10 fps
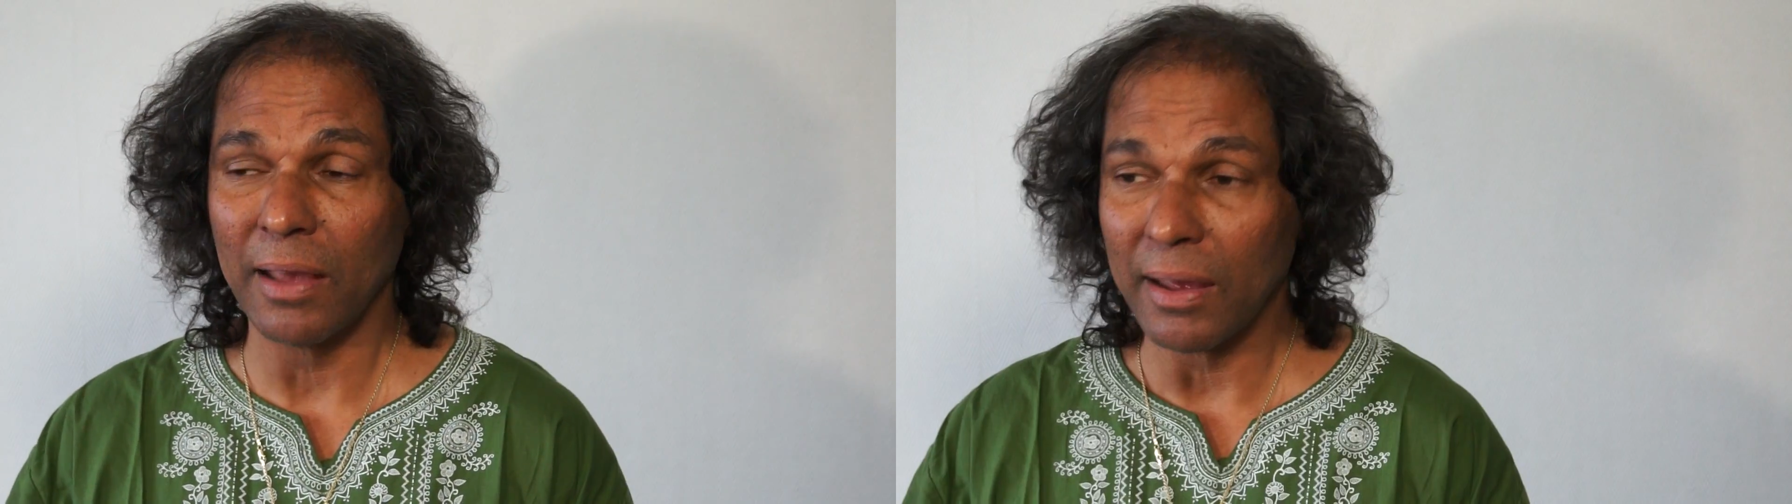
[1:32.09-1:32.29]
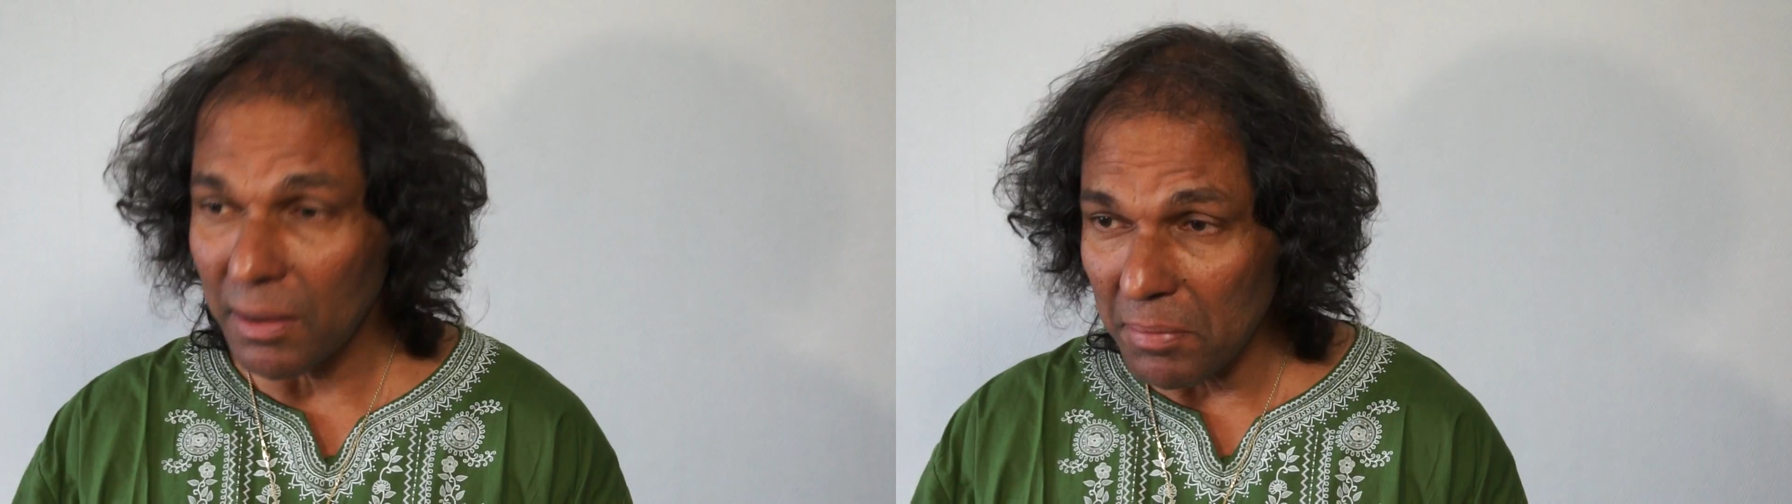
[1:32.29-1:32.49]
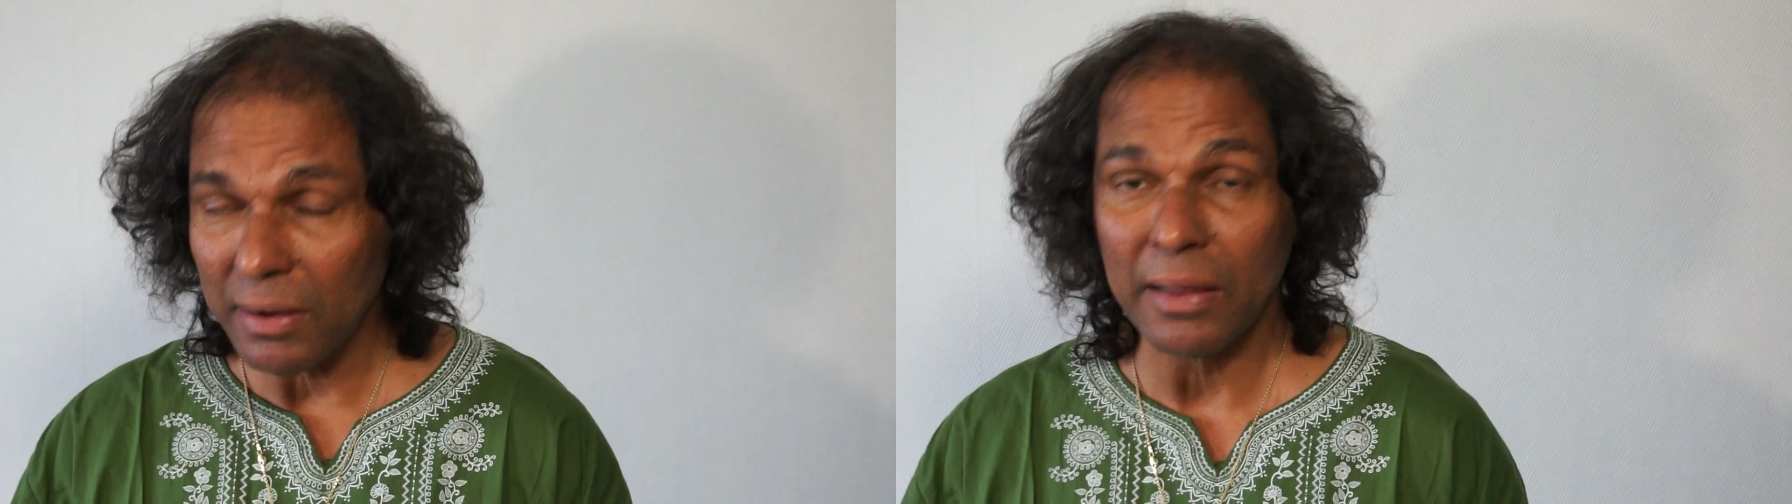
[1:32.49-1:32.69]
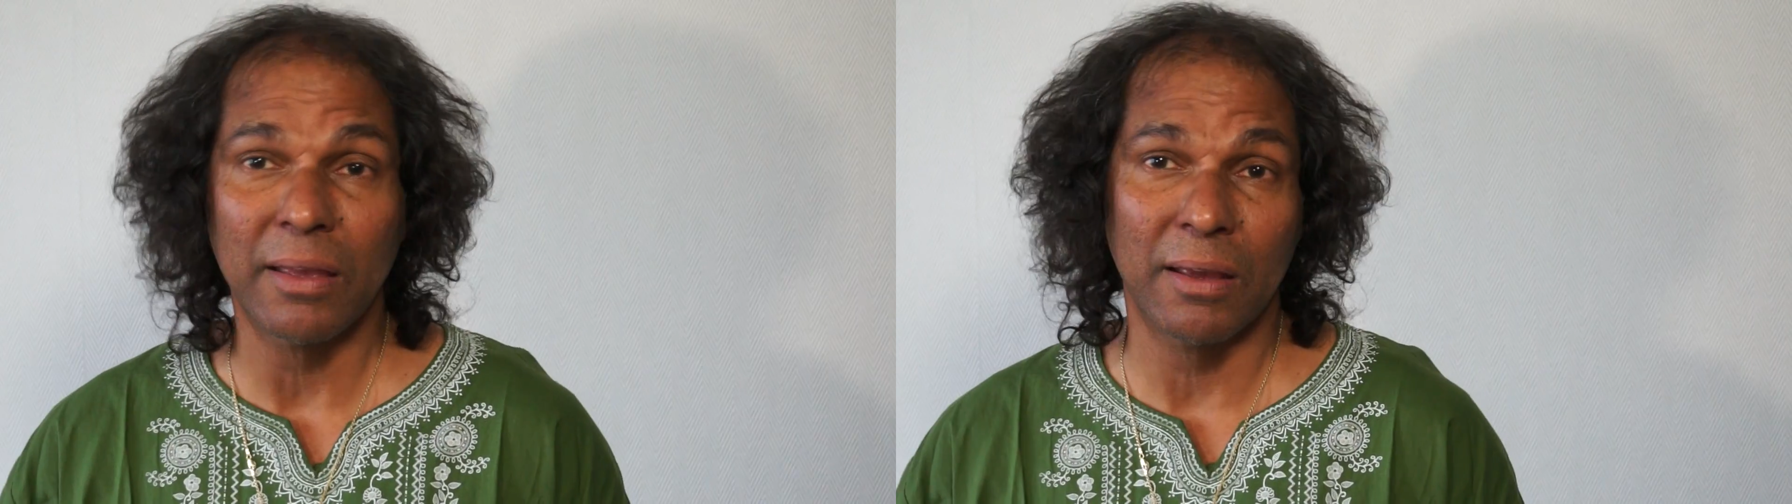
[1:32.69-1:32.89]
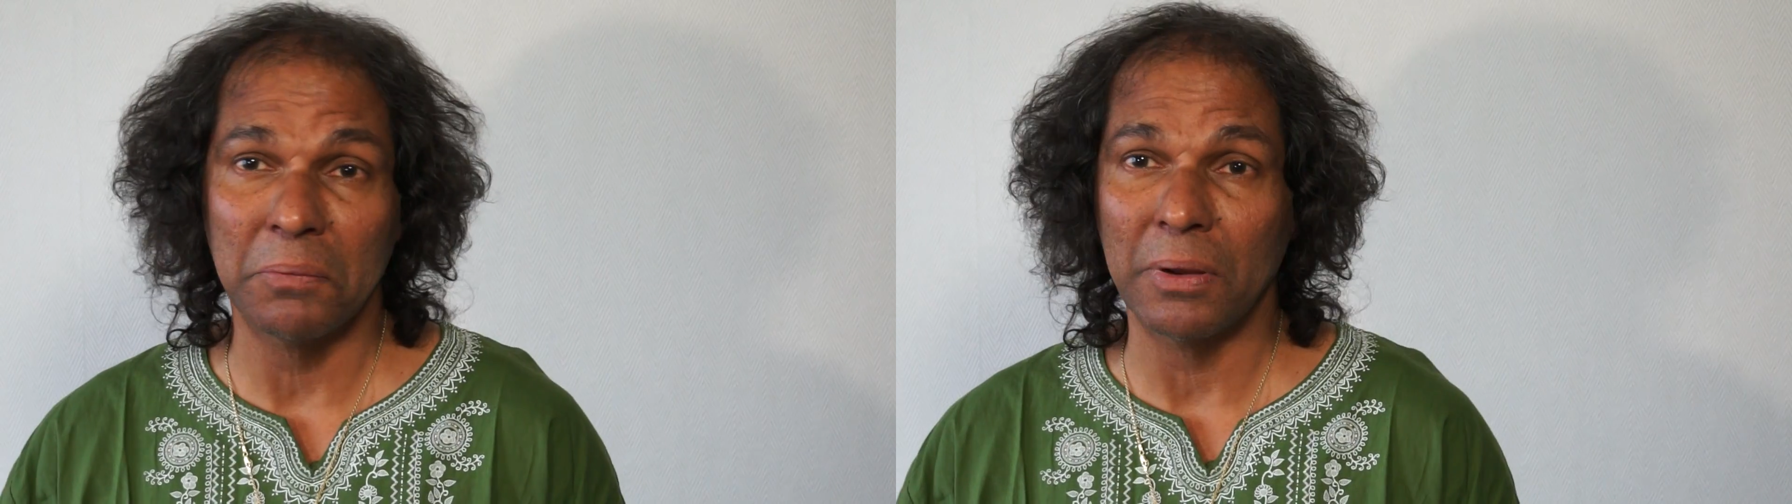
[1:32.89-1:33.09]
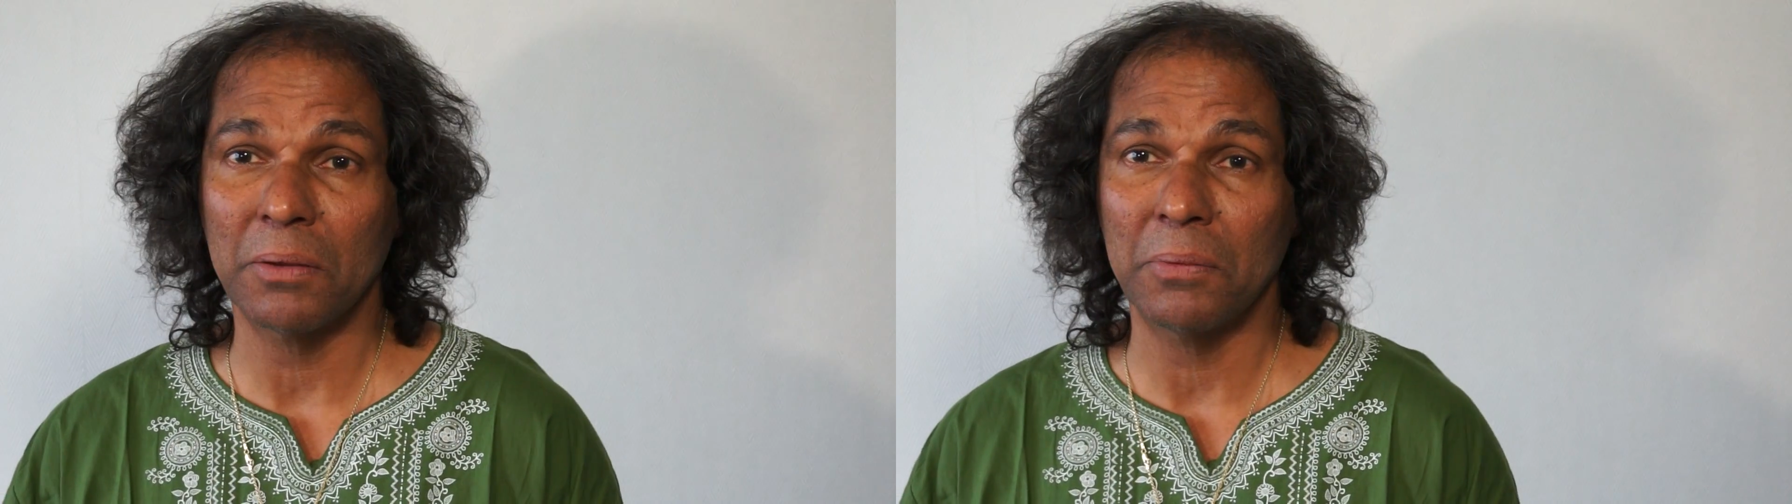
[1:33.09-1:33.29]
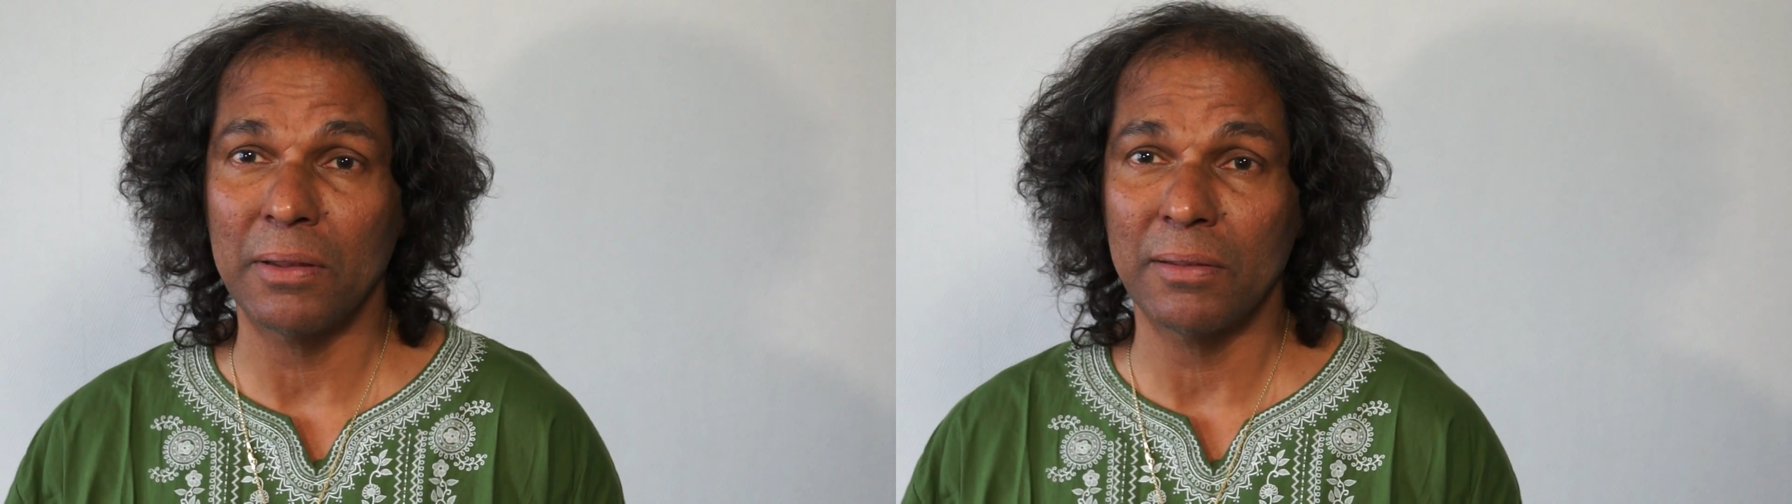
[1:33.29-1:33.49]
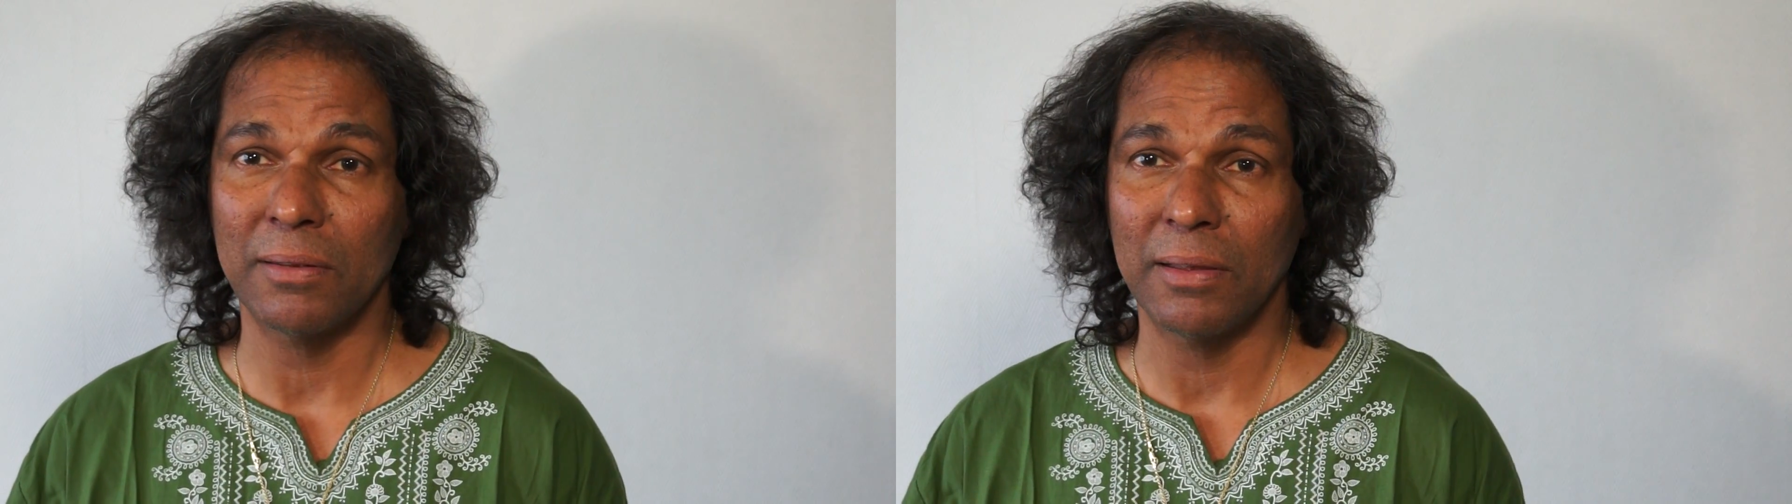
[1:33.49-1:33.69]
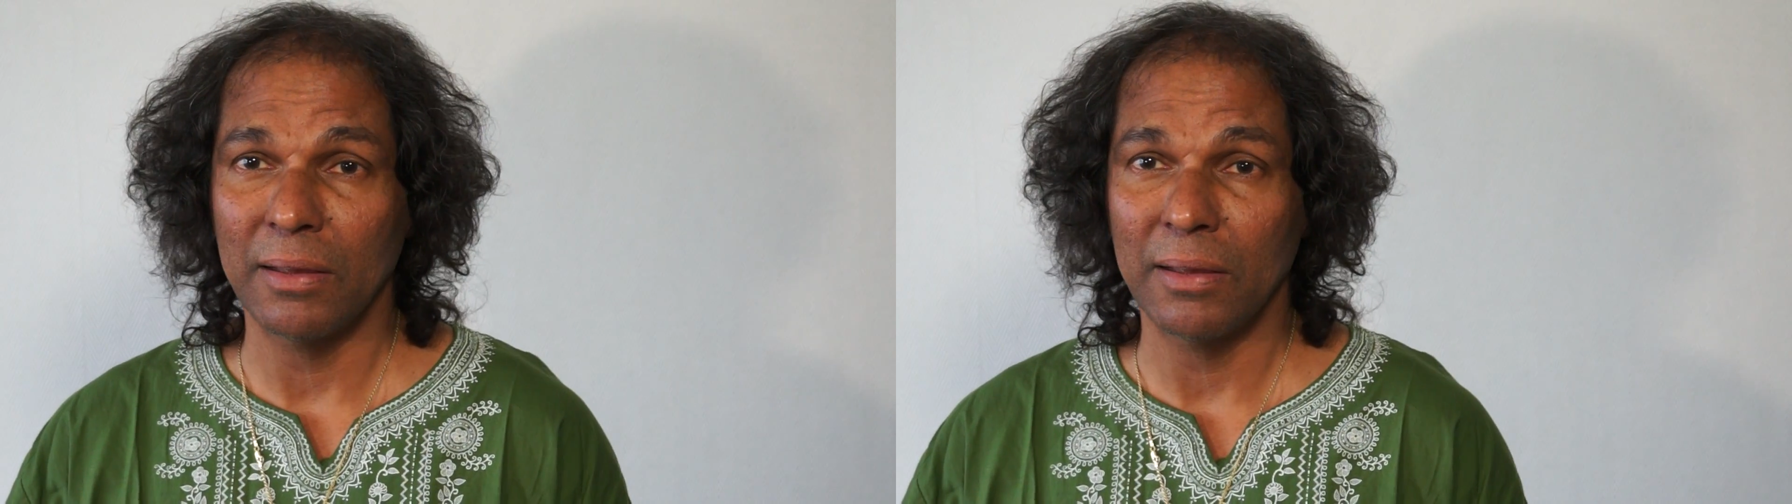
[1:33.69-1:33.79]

anybody can work with